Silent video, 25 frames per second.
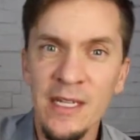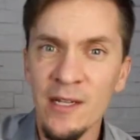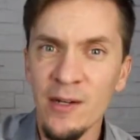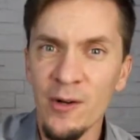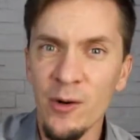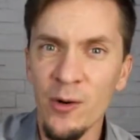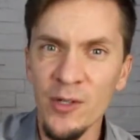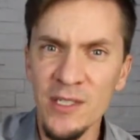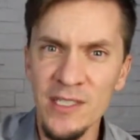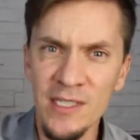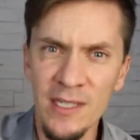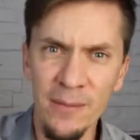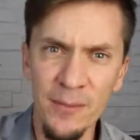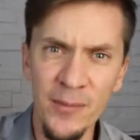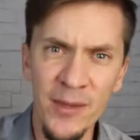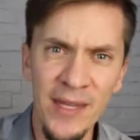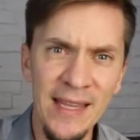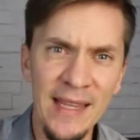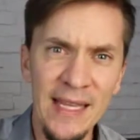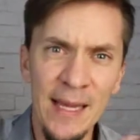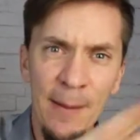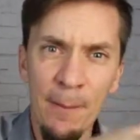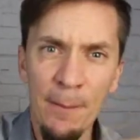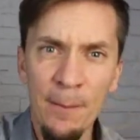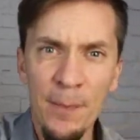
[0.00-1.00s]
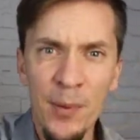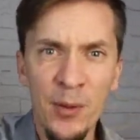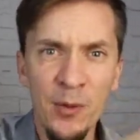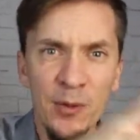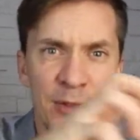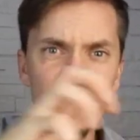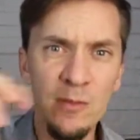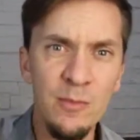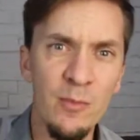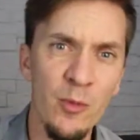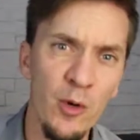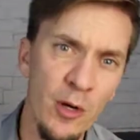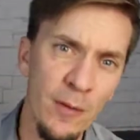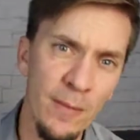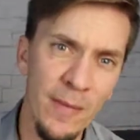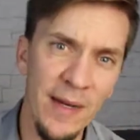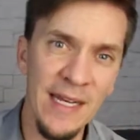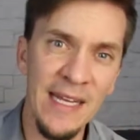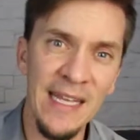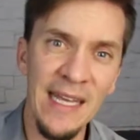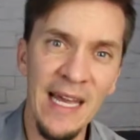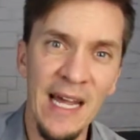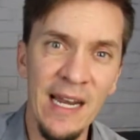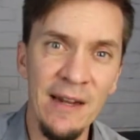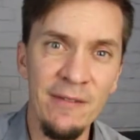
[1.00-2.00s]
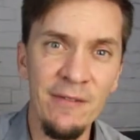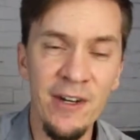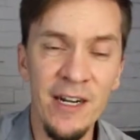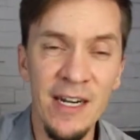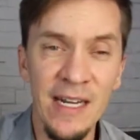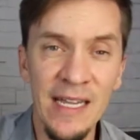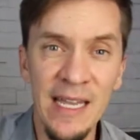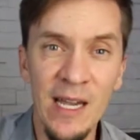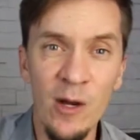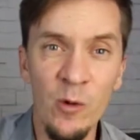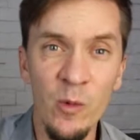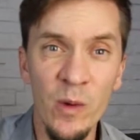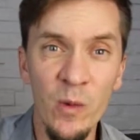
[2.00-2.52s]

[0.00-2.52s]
or something that pulls more money out of our account.